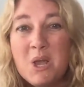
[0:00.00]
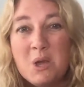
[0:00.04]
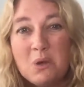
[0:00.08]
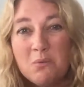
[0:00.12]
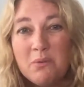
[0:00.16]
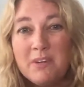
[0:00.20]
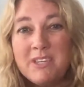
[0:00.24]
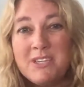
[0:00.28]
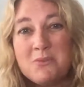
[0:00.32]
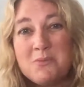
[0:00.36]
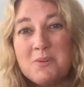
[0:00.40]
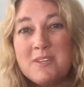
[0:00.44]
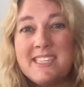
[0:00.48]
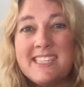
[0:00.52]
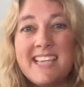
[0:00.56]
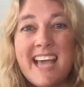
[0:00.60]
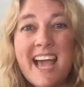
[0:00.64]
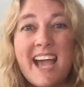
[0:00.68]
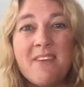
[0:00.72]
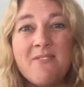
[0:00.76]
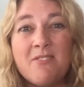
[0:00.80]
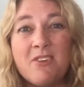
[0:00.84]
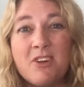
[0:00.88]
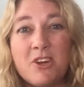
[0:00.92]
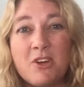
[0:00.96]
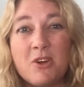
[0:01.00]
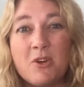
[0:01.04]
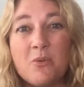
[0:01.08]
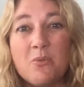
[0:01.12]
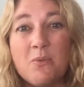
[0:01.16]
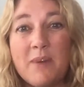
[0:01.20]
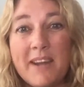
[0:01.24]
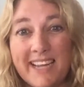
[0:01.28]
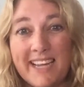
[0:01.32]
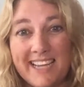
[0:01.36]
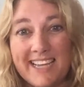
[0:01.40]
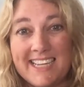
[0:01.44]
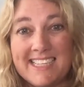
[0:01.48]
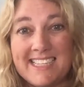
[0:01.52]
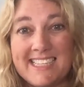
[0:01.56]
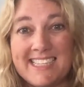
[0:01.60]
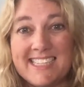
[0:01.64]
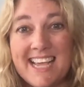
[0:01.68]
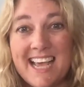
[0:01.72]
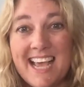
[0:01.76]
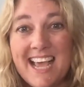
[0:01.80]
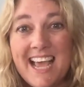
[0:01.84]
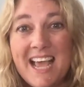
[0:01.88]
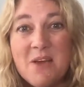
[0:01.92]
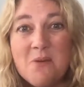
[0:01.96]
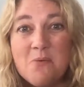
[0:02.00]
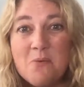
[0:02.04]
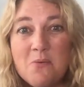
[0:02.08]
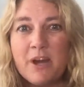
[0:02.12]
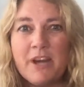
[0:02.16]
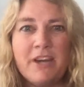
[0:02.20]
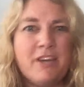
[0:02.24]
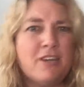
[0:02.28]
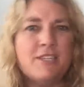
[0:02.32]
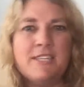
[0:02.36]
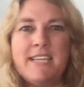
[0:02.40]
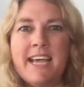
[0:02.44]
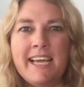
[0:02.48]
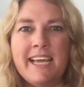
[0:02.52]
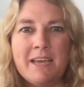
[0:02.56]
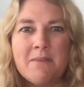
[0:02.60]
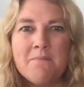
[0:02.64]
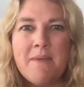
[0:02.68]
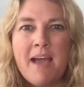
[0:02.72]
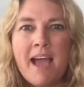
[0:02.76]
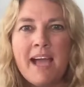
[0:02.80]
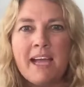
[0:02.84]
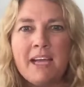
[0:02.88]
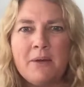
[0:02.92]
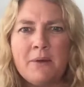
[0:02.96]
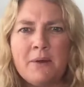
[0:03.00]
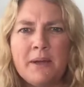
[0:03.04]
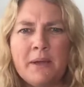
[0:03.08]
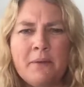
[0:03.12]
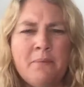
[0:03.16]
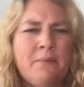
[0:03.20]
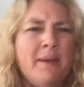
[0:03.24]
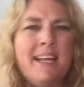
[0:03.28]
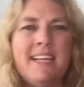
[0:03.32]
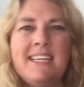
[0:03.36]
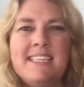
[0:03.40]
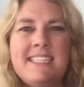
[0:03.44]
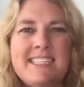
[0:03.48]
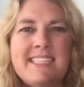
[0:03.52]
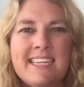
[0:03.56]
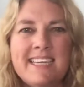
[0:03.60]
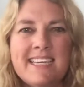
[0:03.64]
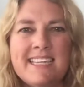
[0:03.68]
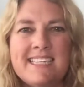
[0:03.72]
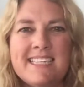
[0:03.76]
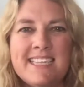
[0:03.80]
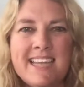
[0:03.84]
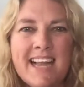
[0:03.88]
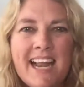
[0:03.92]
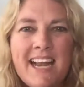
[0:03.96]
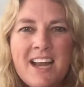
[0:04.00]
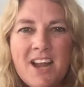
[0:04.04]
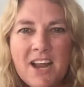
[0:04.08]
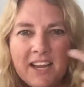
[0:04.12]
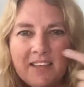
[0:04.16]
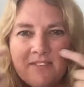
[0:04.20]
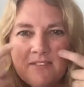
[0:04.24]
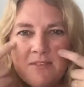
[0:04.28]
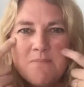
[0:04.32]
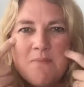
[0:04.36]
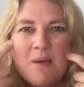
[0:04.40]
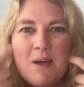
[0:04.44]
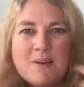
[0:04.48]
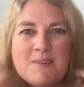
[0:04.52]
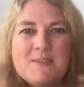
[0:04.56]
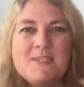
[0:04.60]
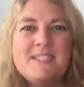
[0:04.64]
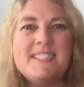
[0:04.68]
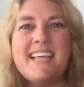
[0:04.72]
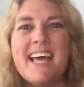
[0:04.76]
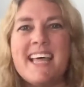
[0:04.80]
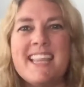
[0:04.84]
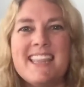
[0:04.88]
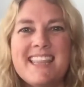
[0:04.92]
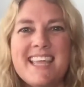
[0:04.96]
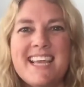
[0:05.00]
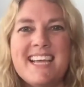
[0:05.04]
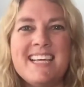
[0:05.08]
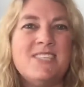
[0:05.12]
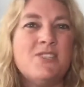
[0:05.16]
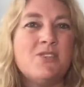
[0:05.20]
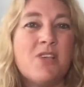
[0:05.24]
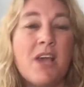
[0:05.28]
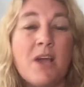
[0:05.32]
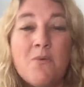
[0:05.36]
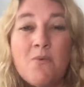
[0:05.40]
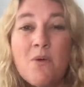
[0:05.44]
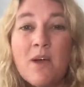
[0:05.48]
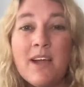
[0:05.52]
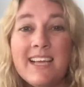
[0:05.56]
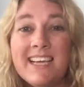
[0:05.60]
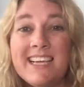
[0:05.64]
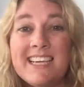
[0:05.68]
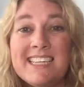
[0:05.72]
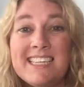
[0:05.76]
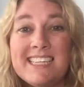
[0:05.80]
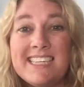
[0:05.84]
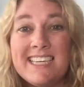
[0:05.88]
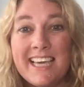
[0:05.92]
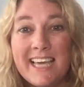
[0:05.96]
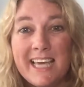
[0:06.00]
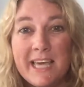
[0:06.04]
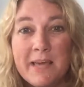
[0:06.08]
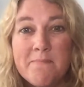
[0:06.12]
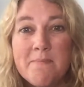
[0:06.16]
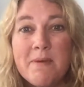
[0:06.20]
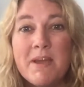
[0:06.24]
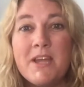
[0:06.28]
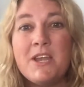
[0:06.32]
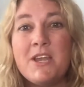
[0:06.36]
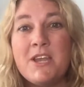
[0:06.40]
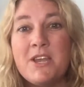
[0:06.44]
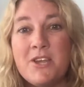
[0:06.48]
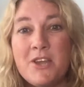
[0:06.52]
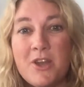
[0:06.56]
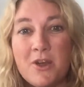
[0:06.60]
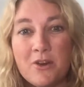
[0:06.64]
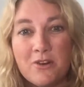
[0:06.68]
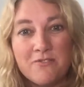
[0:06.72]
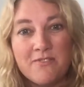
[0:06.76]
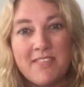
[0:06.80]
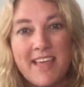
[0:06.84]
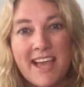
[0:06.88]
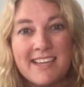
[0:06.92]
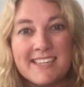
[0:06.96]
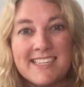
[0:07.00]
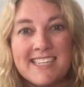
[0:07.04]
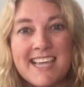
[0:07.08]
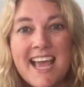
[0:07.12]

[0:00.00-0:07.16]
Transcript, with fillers: Which ones have crickets? Where you're checking back going, wait a second, did I not even post that thing? So I want you to keep note of that.